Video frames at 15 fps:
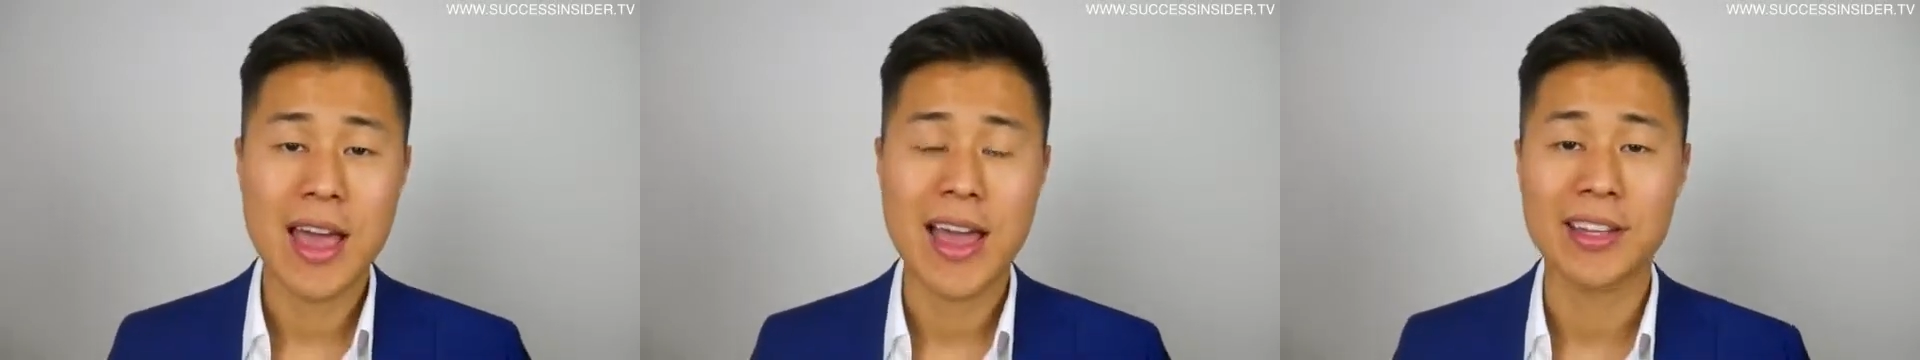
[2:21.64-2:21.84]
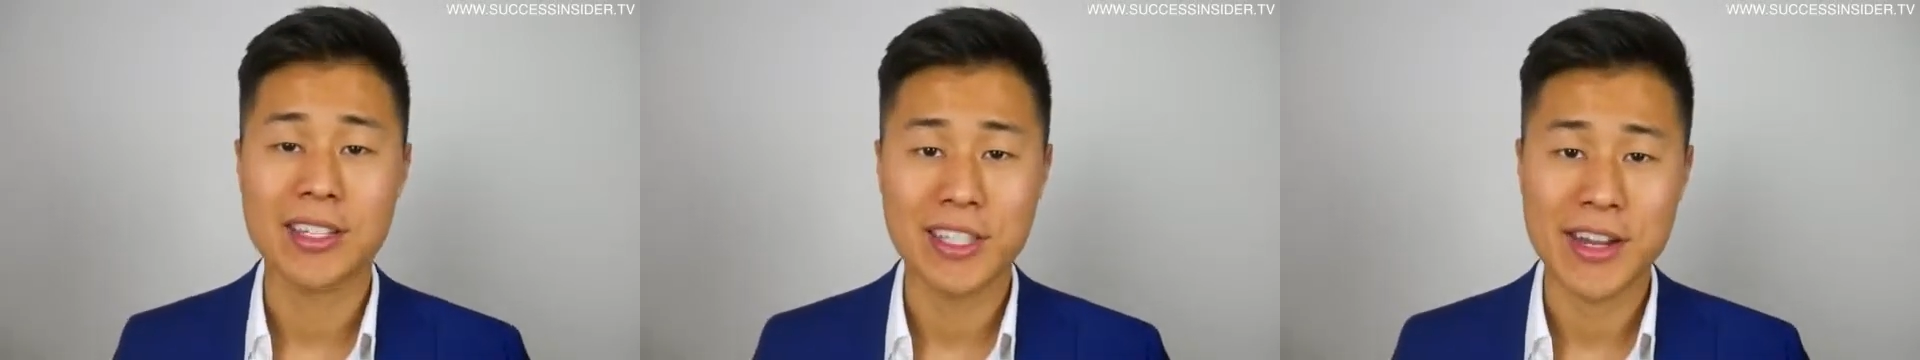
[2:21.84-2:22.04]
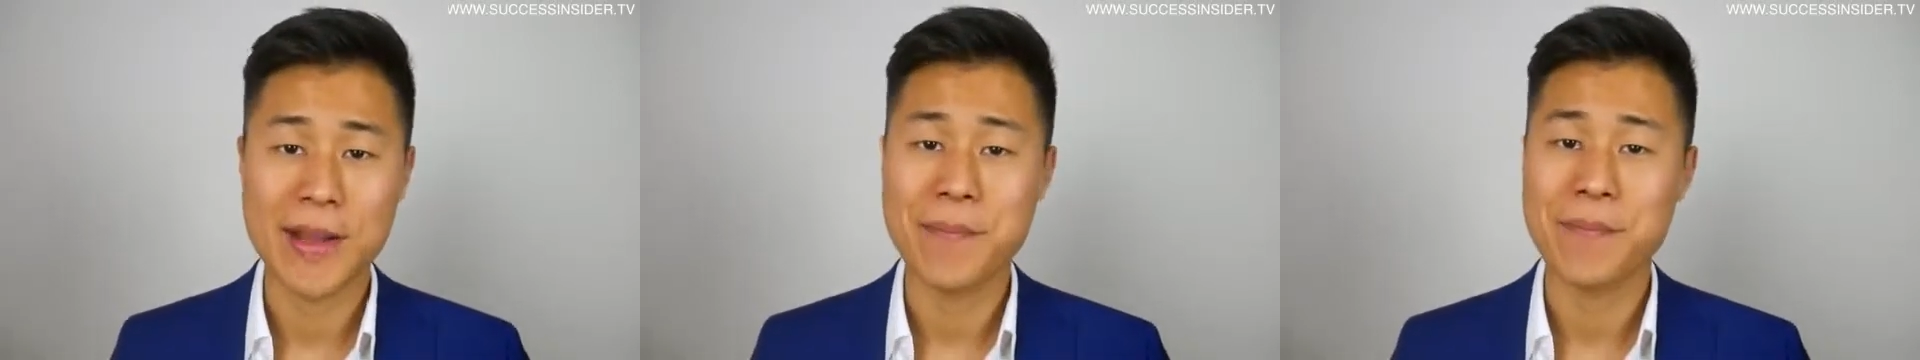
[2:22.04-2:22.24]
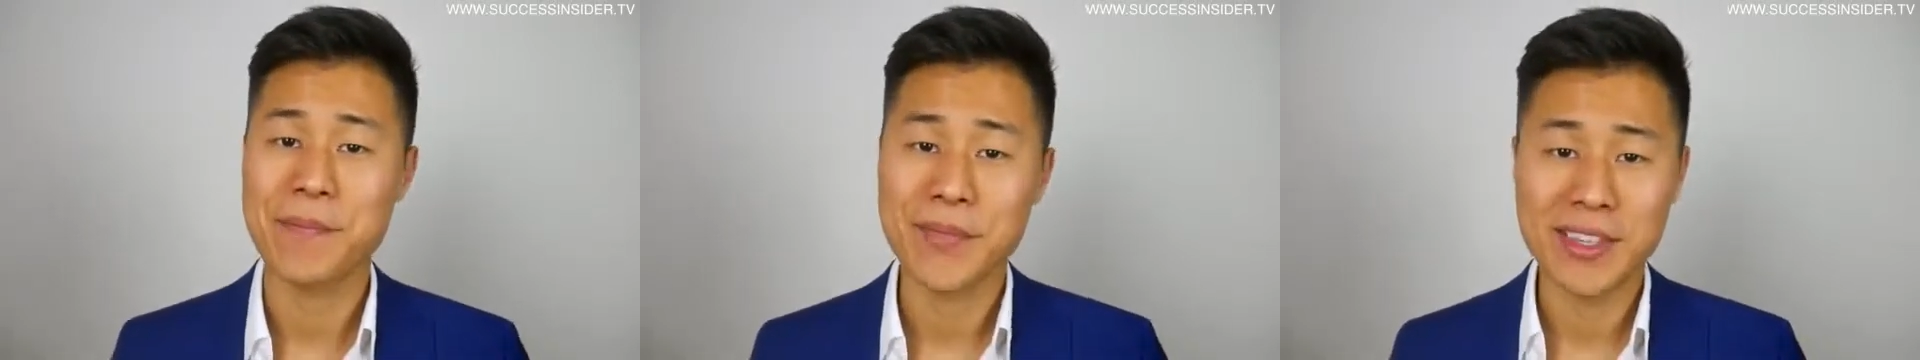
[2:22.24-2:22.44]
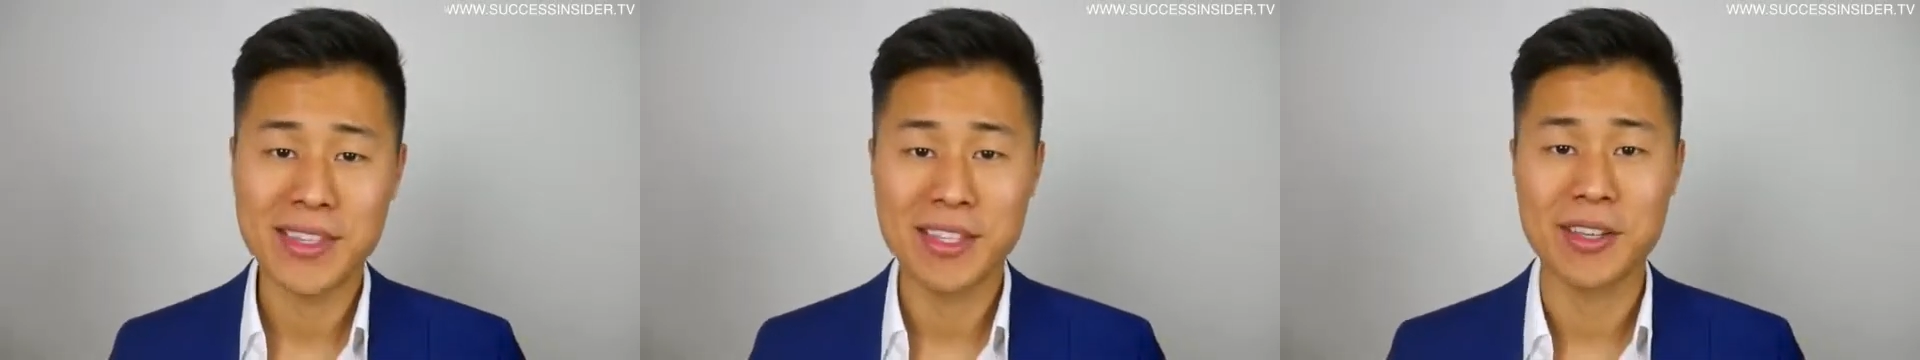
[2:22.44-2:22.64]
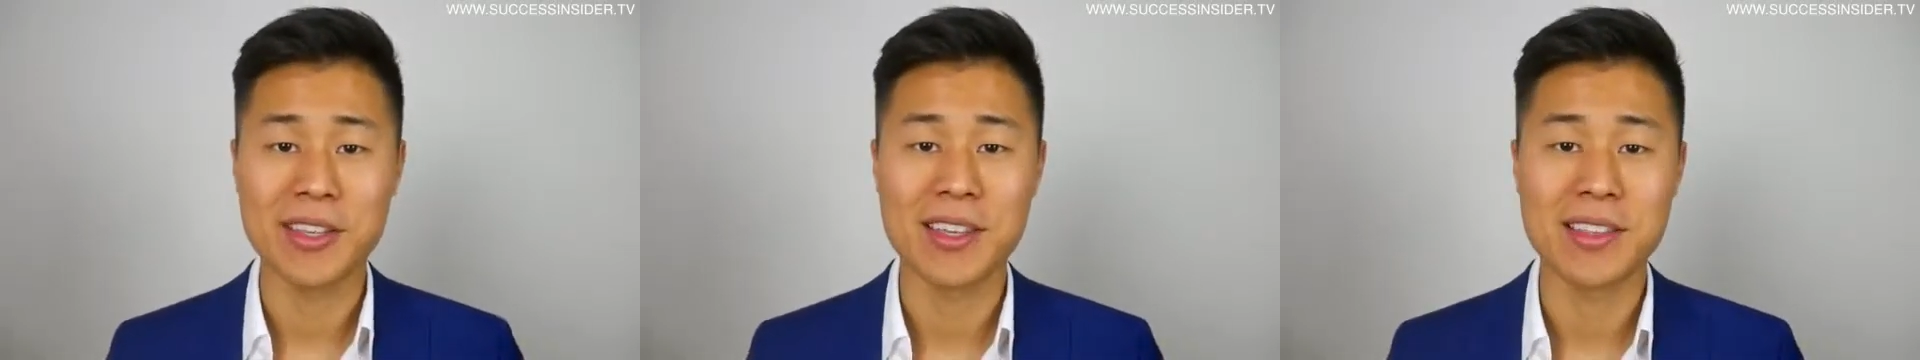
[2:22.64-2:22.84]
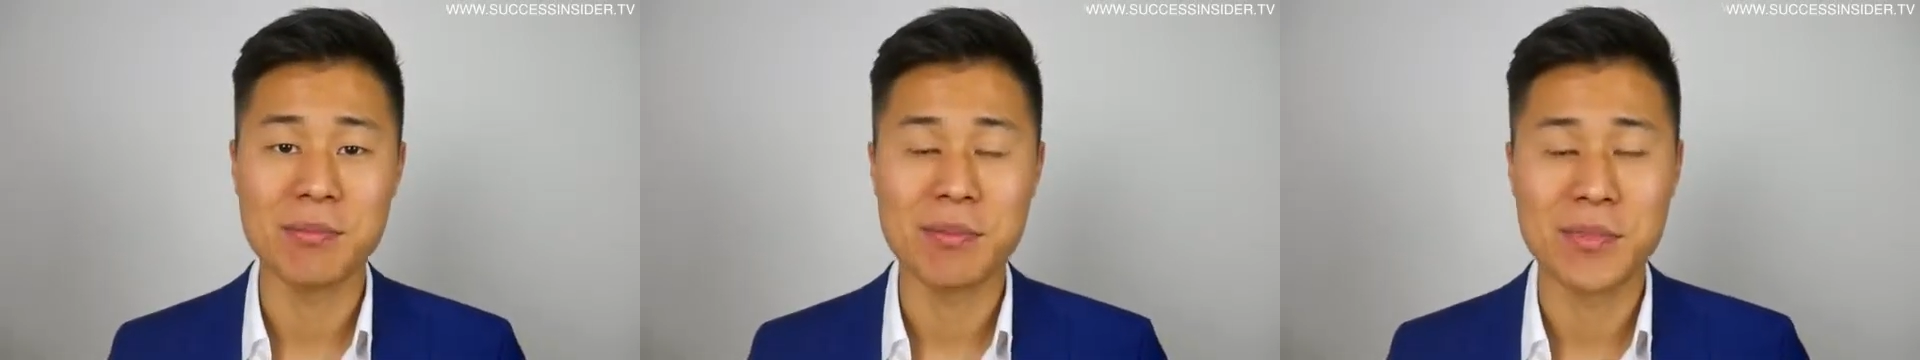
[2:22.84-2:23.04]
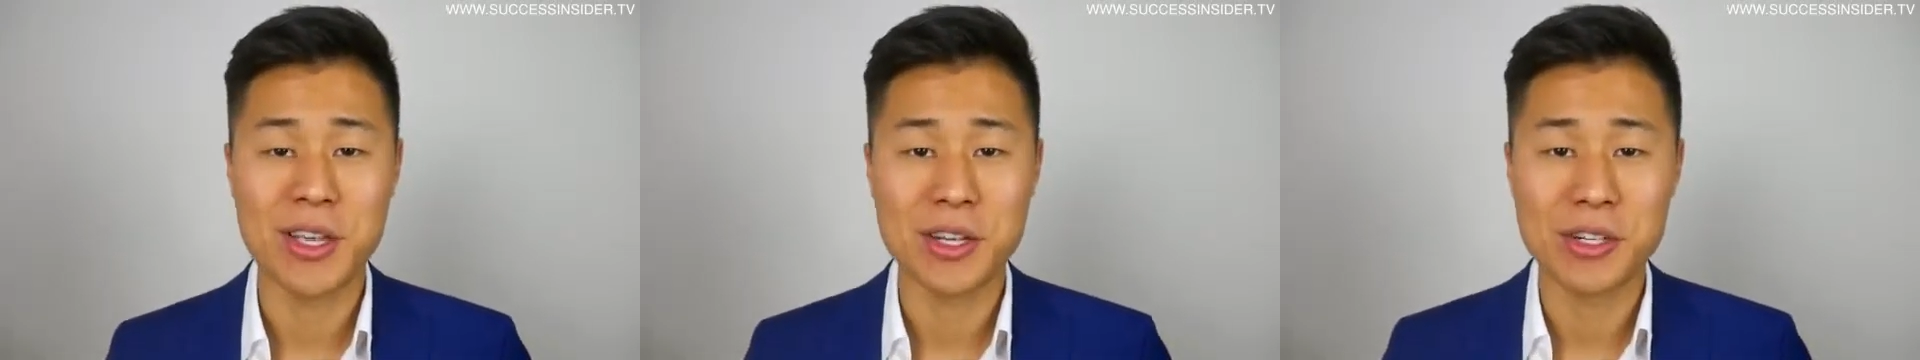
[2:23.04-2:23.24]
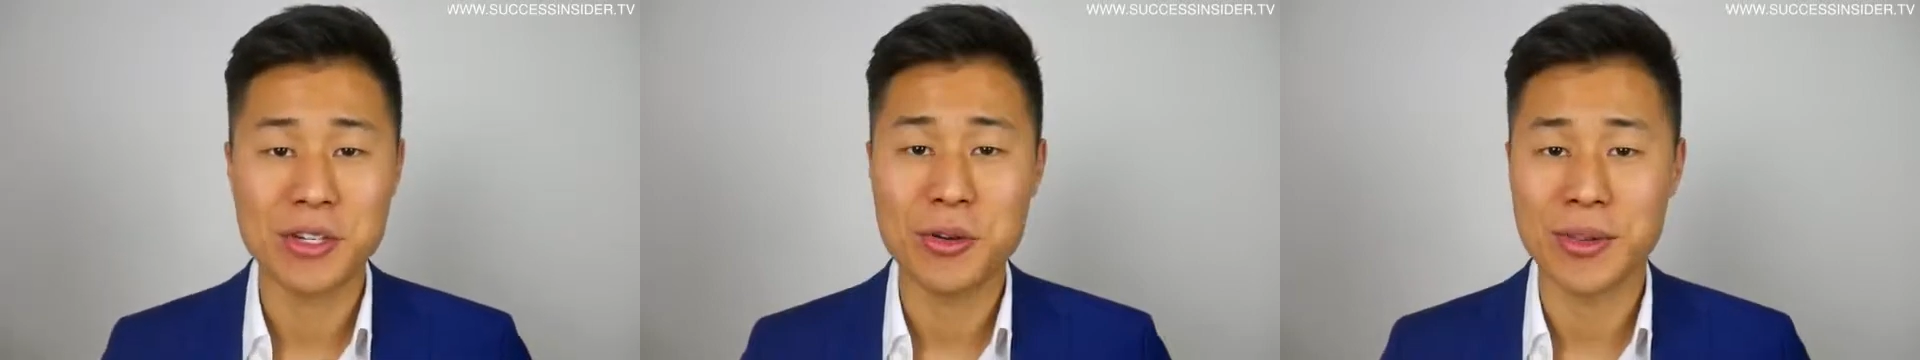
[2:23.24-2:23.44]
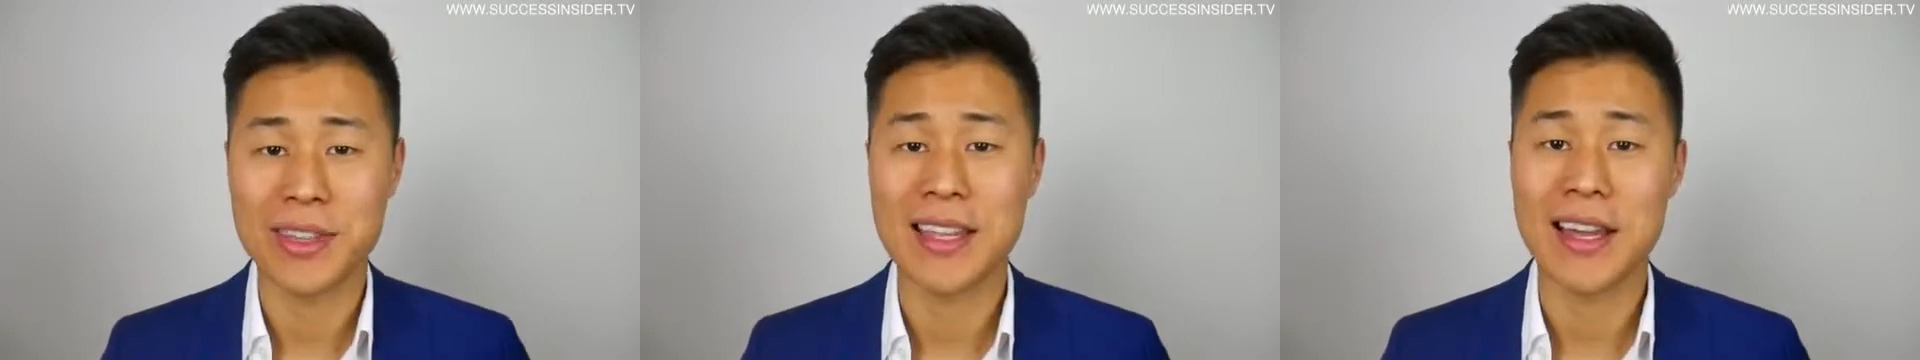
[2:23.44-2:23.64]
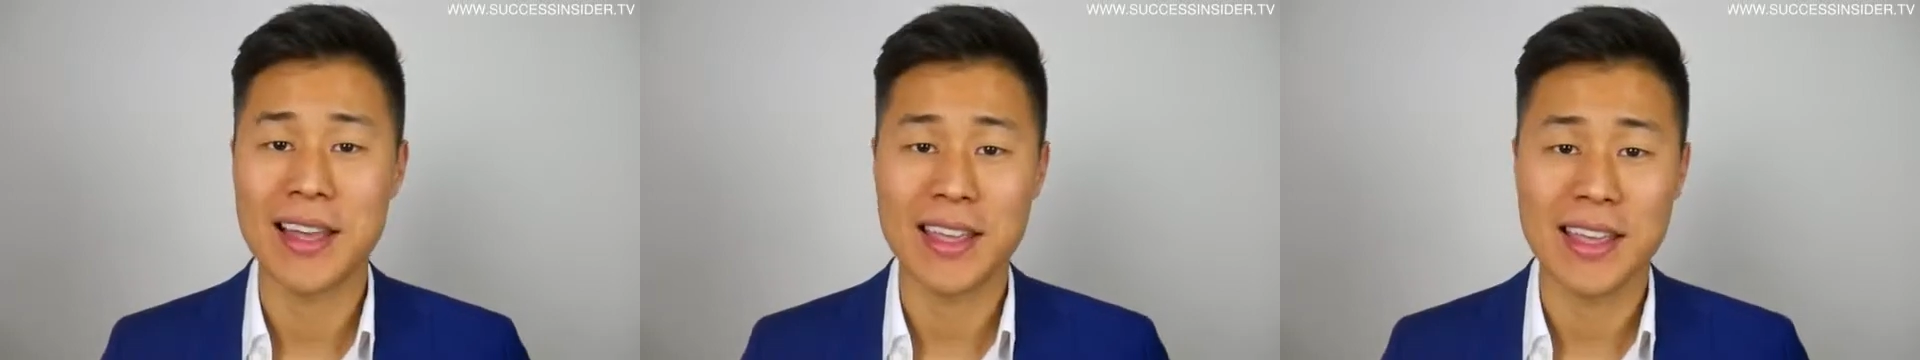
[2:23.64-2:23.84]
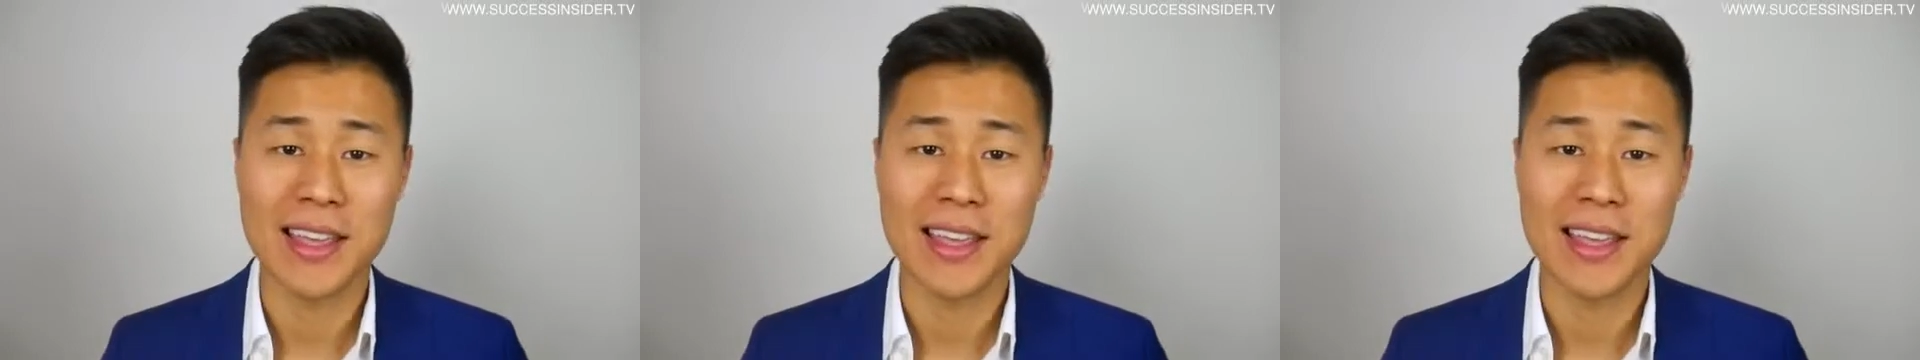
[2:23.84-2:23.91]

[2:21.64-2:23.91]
And yeah, you can be assured that